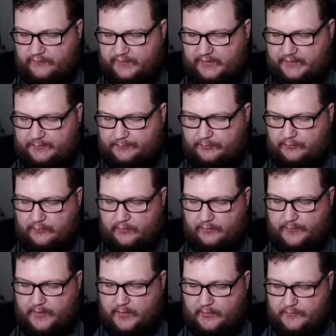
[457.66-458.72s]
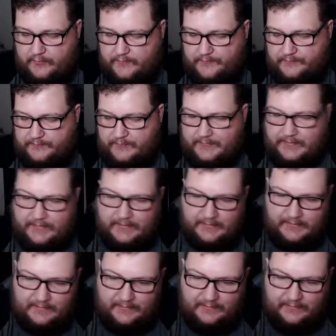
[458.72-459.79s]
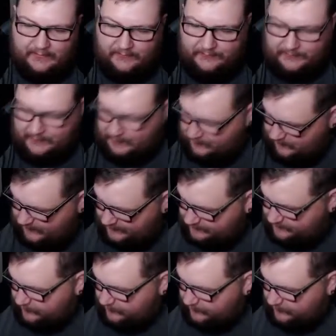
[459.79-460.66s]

V promo. Alright,